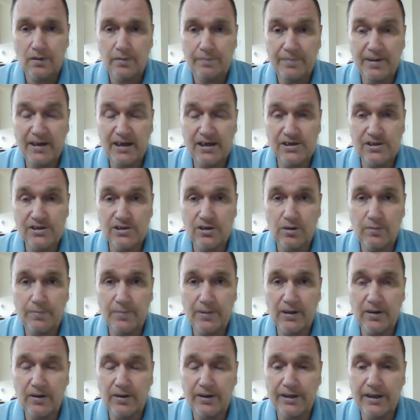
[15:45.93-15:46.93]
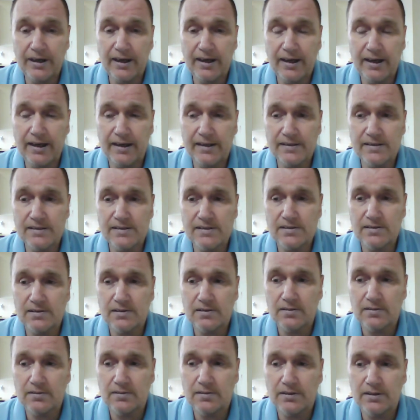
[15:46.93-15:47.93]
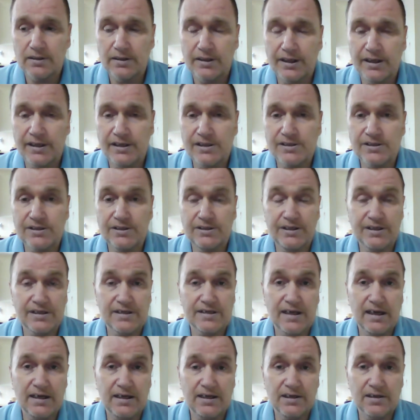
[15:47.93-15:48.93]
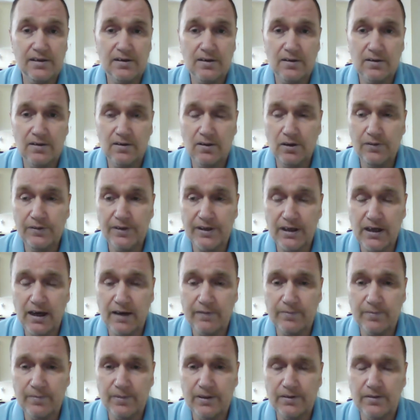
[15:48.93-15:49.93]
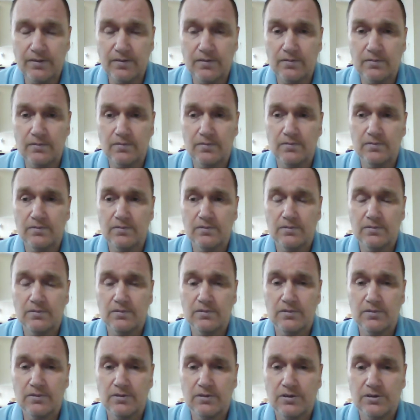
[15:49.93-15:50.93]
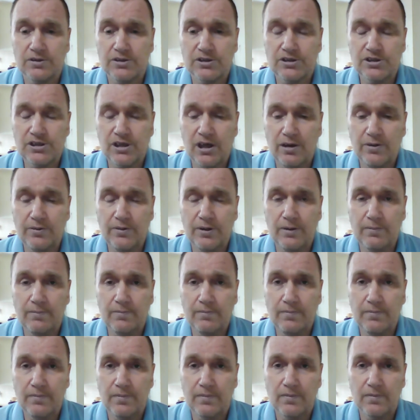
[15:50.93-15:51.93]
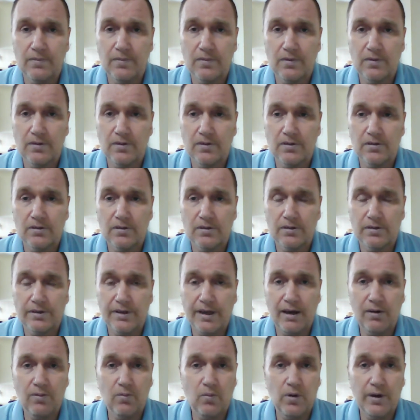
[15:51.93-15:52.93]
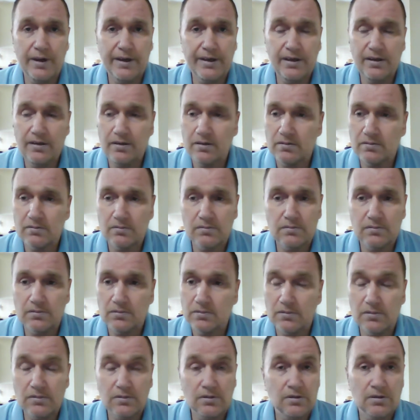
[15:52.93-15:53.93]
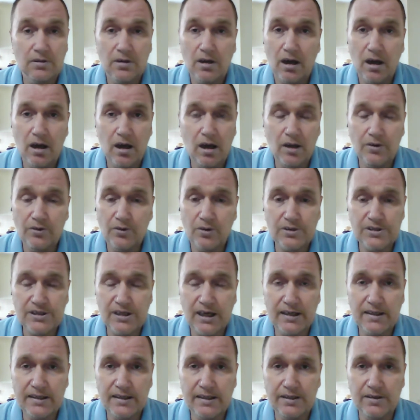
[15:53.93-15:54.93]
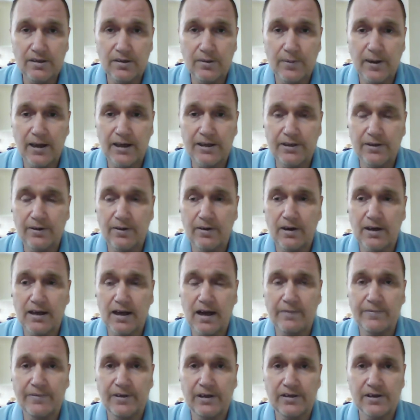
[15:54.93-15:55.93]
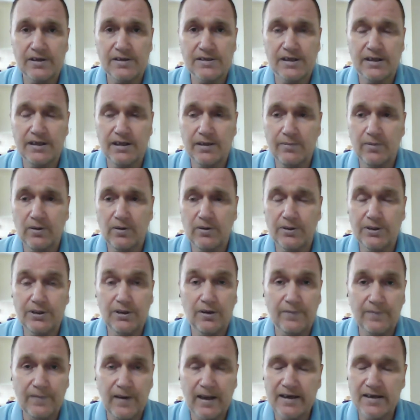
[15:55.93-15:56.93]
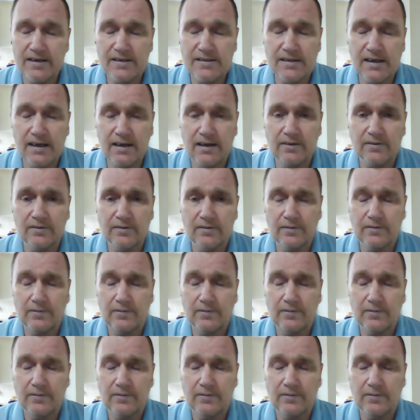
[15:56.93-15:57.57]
Biggest job we've got on our hands is to descend on the government to show them that we are not taking the way you are governing us anymore. You've let us down.